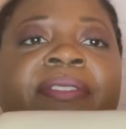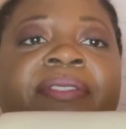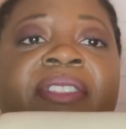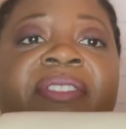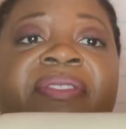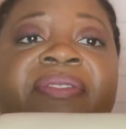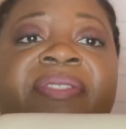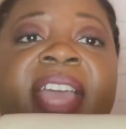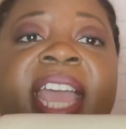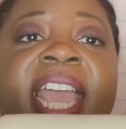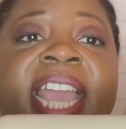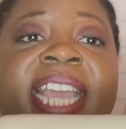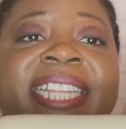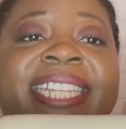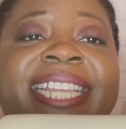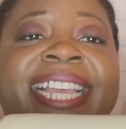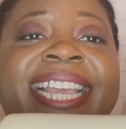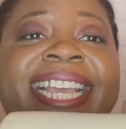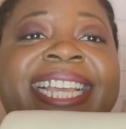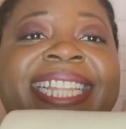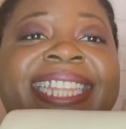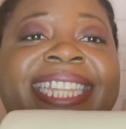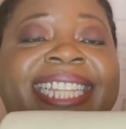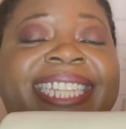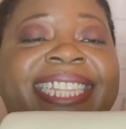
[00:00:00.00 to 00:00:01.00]
the fact
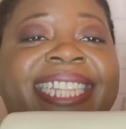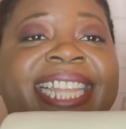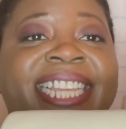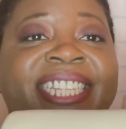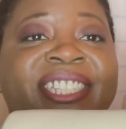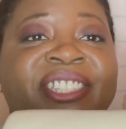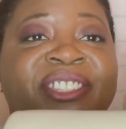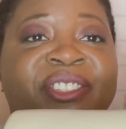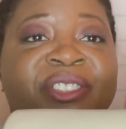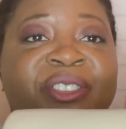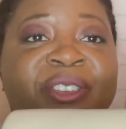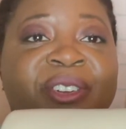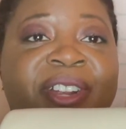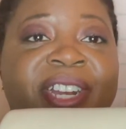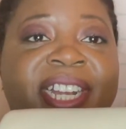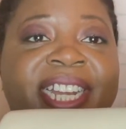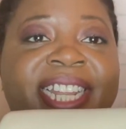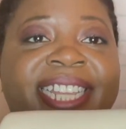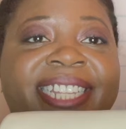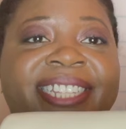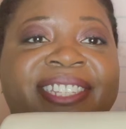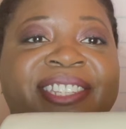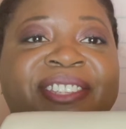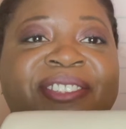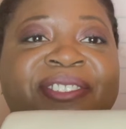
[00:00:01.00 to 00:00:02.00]
that they
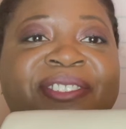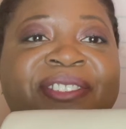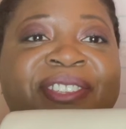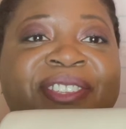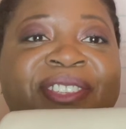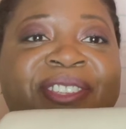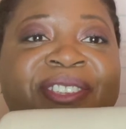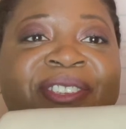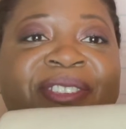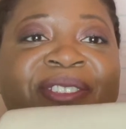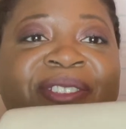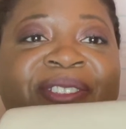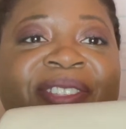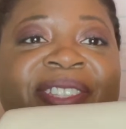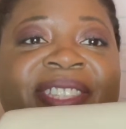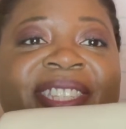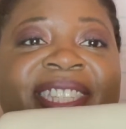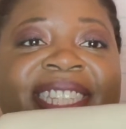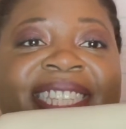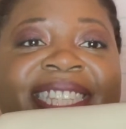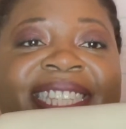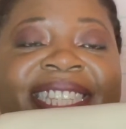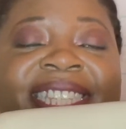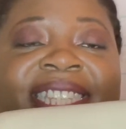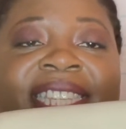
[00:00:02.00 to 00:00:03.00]
started to use the
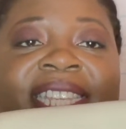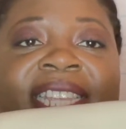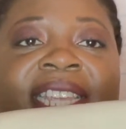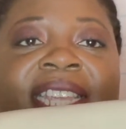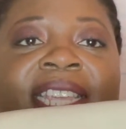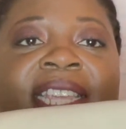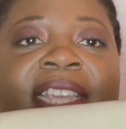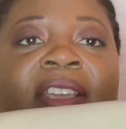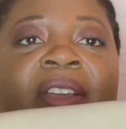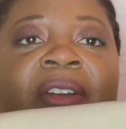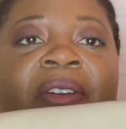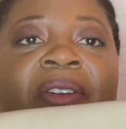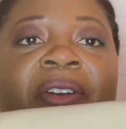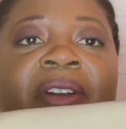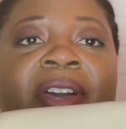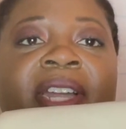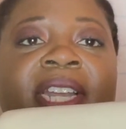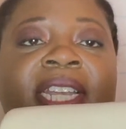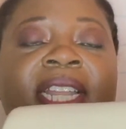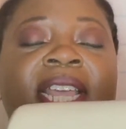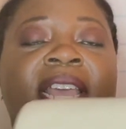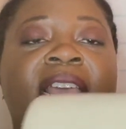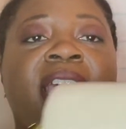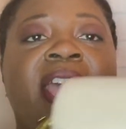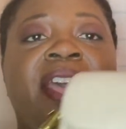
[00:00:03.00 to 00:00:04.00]
C on
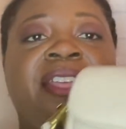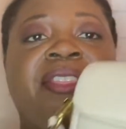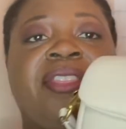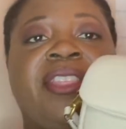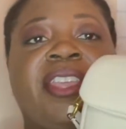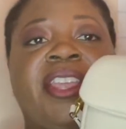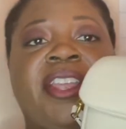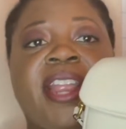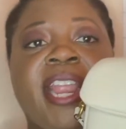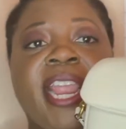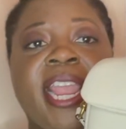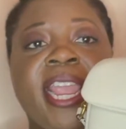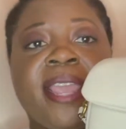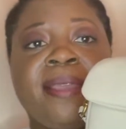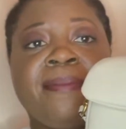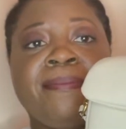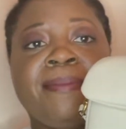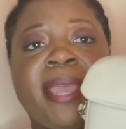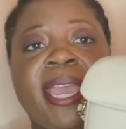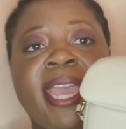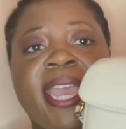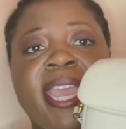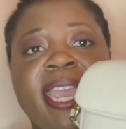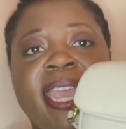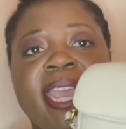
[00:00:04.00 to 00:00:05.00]
their
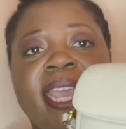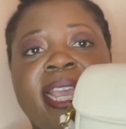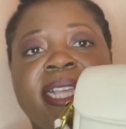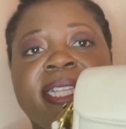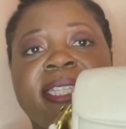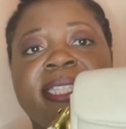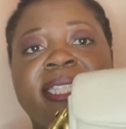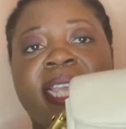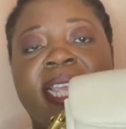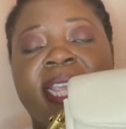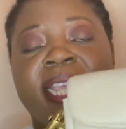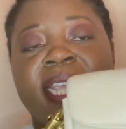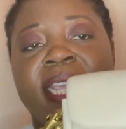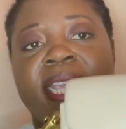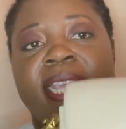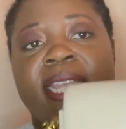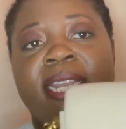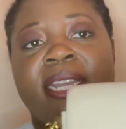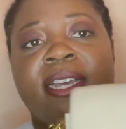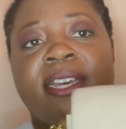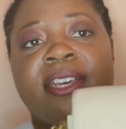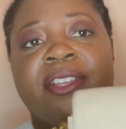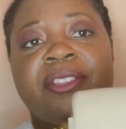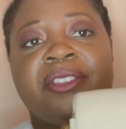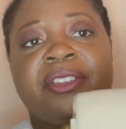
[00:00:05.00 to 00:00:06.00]
handbags and
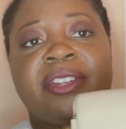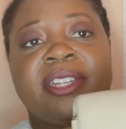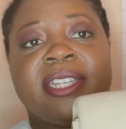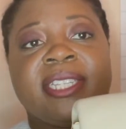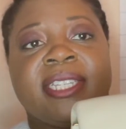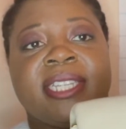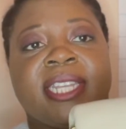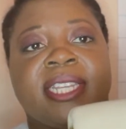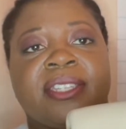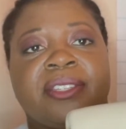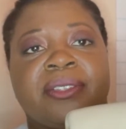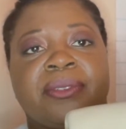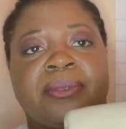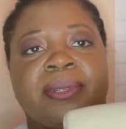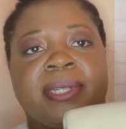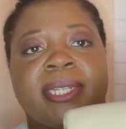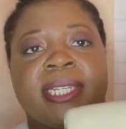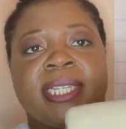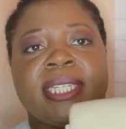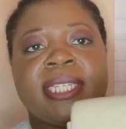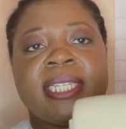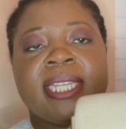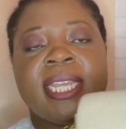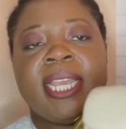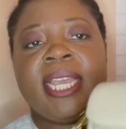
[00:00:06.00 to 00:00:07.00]
other
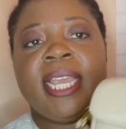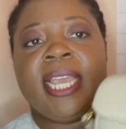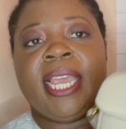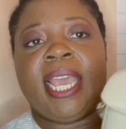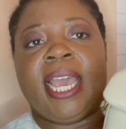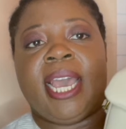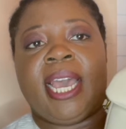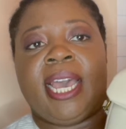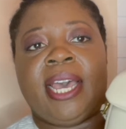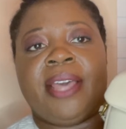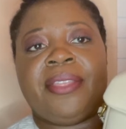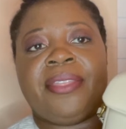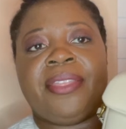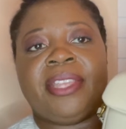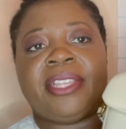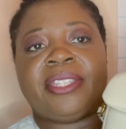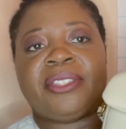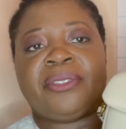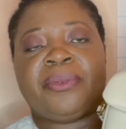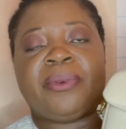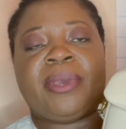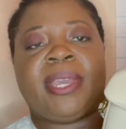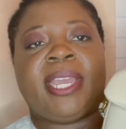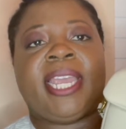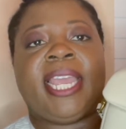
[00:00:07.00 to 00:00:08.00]
accessories this
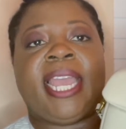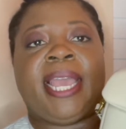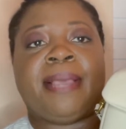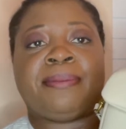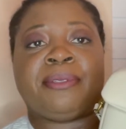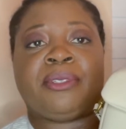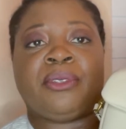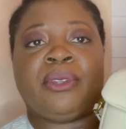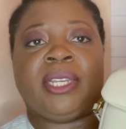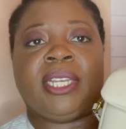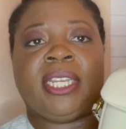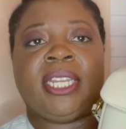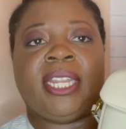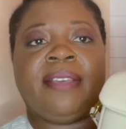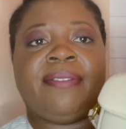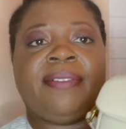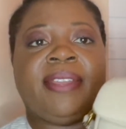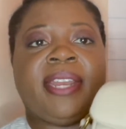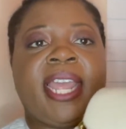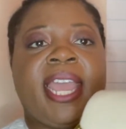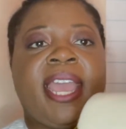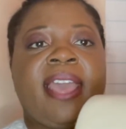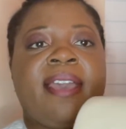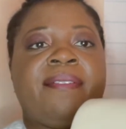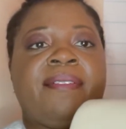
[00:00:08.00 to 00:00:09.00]
way. I absolutely love it. I
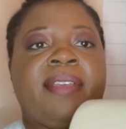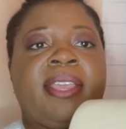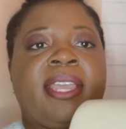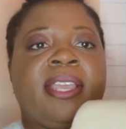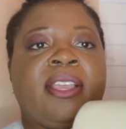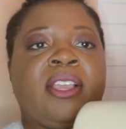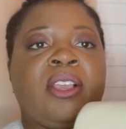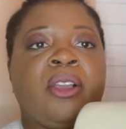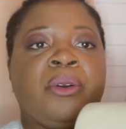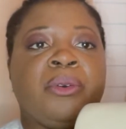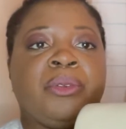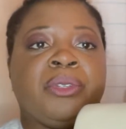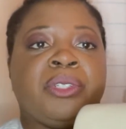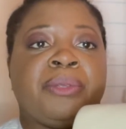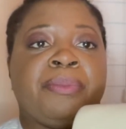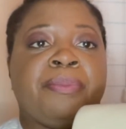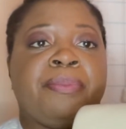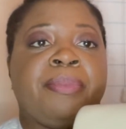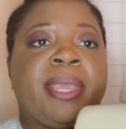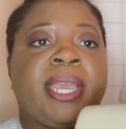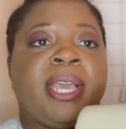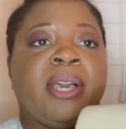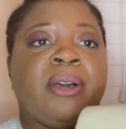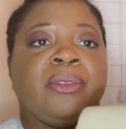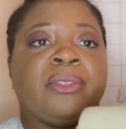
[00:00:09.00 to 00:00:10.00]
have a Coach
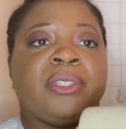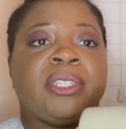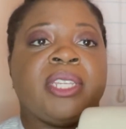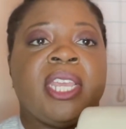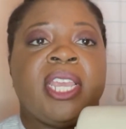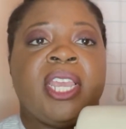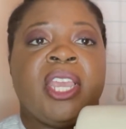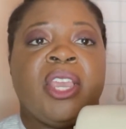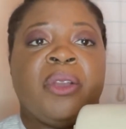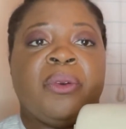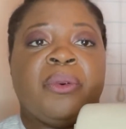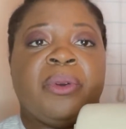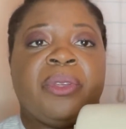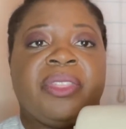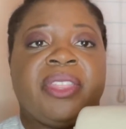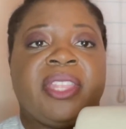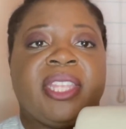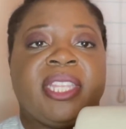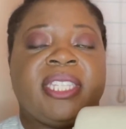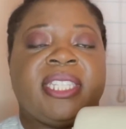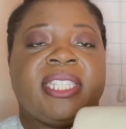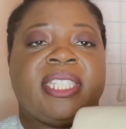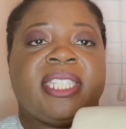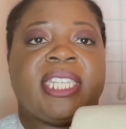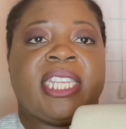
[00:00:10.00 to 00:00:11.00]
belt with
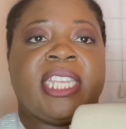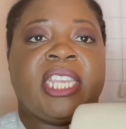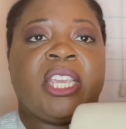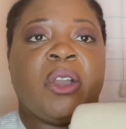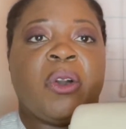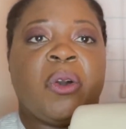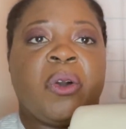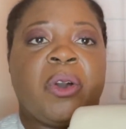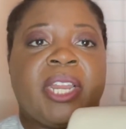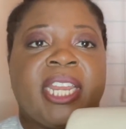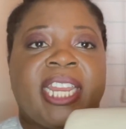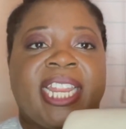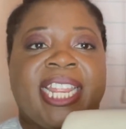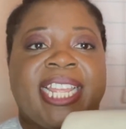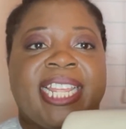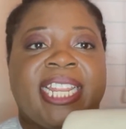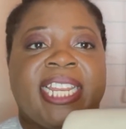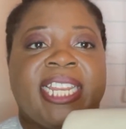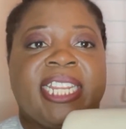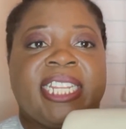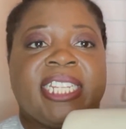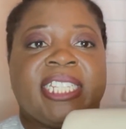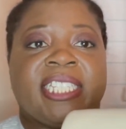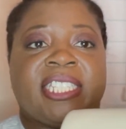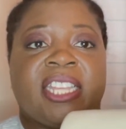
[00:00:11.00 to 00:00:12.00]
this C on it, and
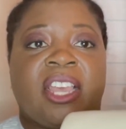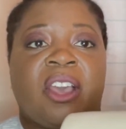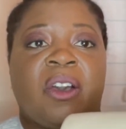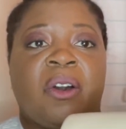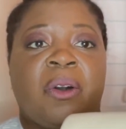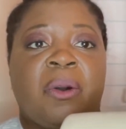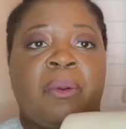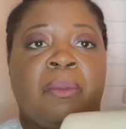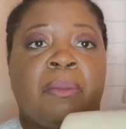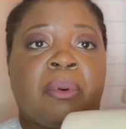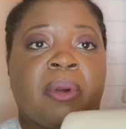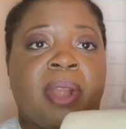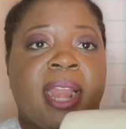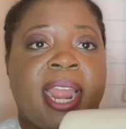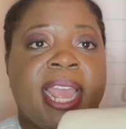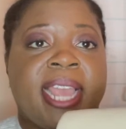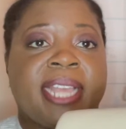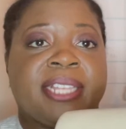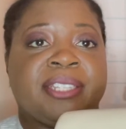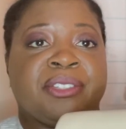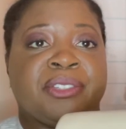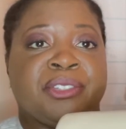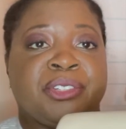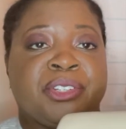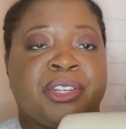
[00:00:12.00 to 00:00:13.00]
it's all
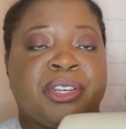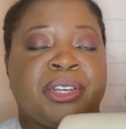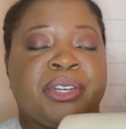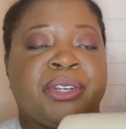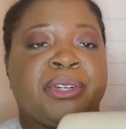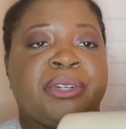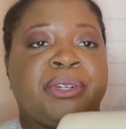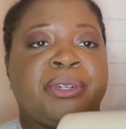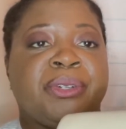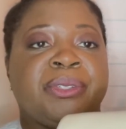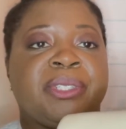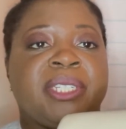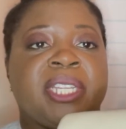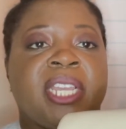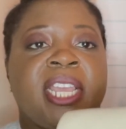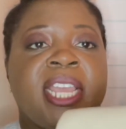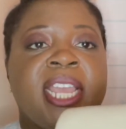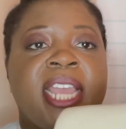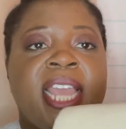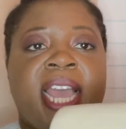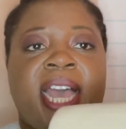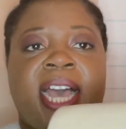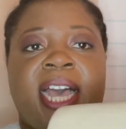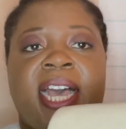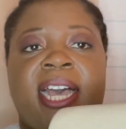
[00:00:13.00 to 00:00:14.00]
brass or gold.
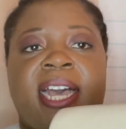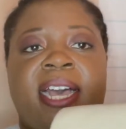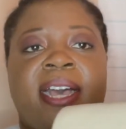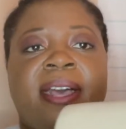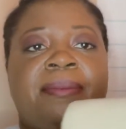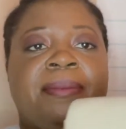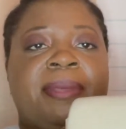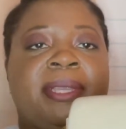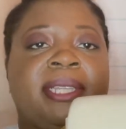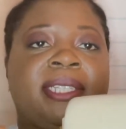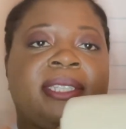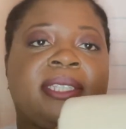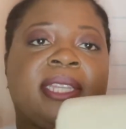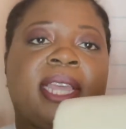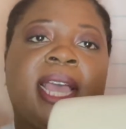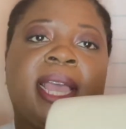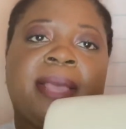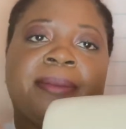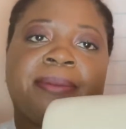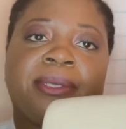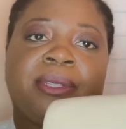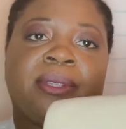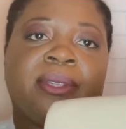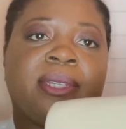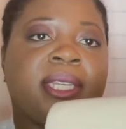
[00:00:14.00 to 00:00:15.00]
I
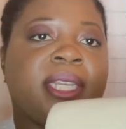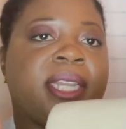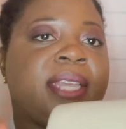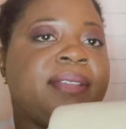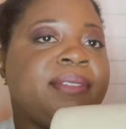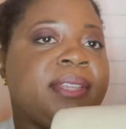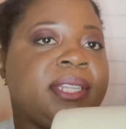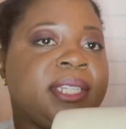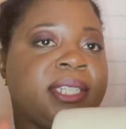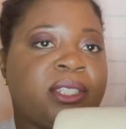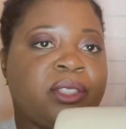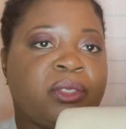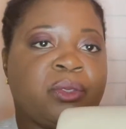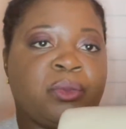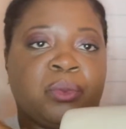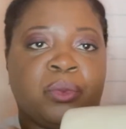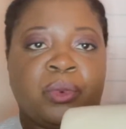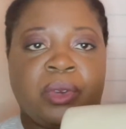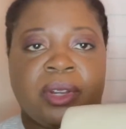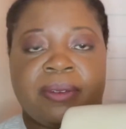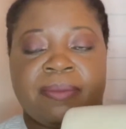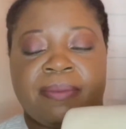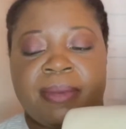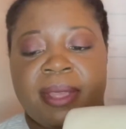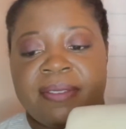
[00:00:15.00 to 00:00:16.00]
absolutely love it. It's one
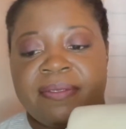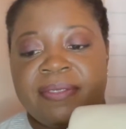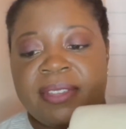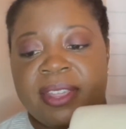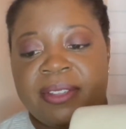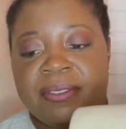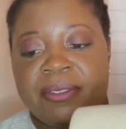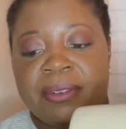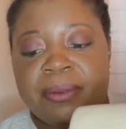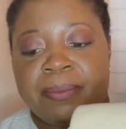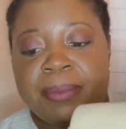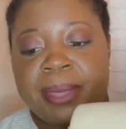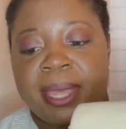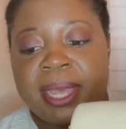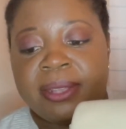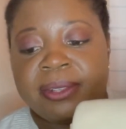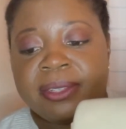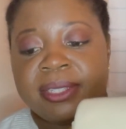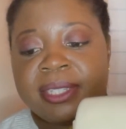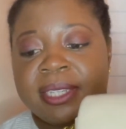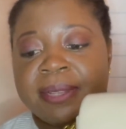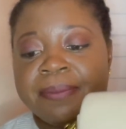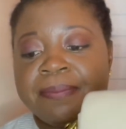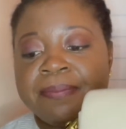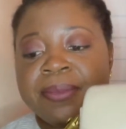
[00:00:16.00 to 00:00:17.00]
of my favorite
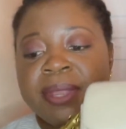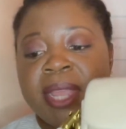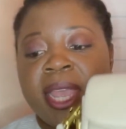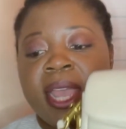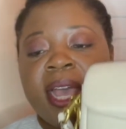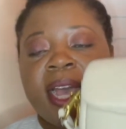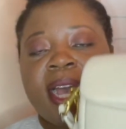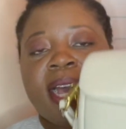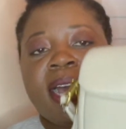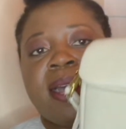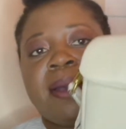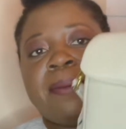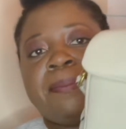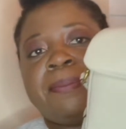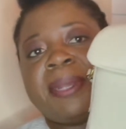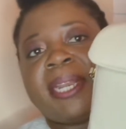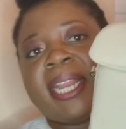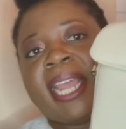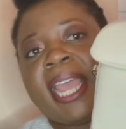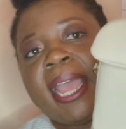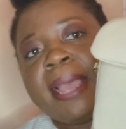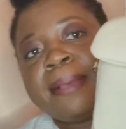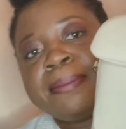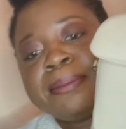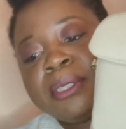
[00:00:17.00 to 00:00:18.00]
belts, but I
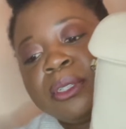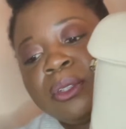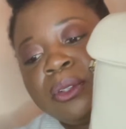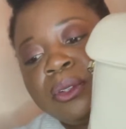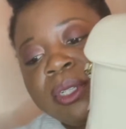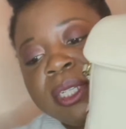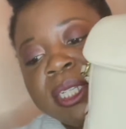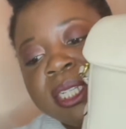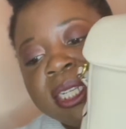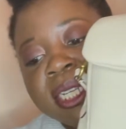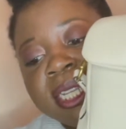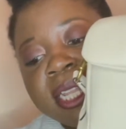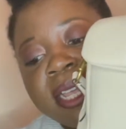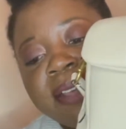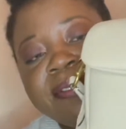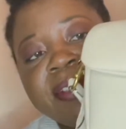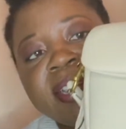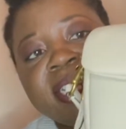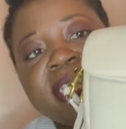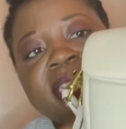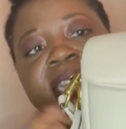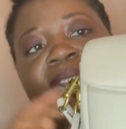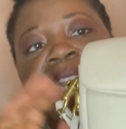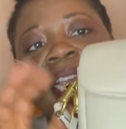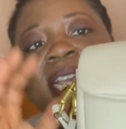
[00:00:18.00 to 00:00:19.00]
absolutely love it.
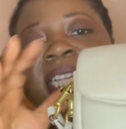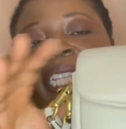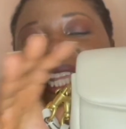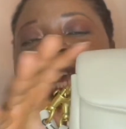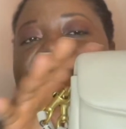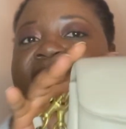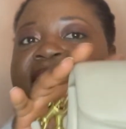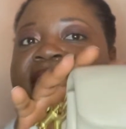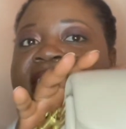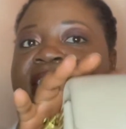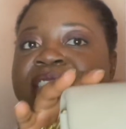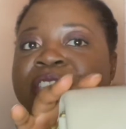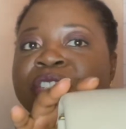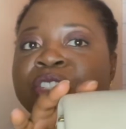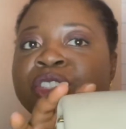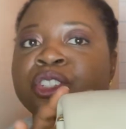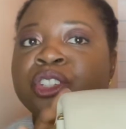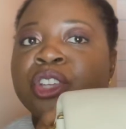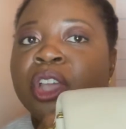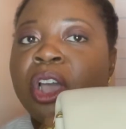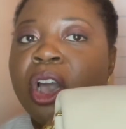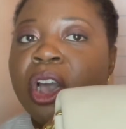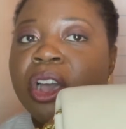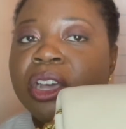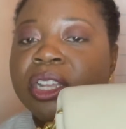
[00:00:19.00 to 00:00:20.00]
It has this
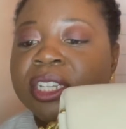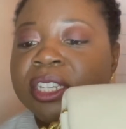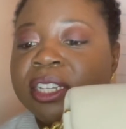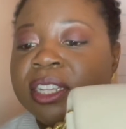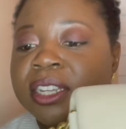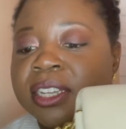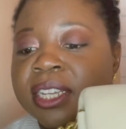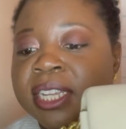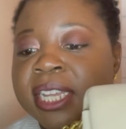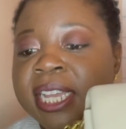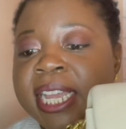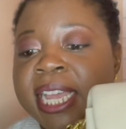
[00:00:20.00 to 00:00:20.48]
chalk look.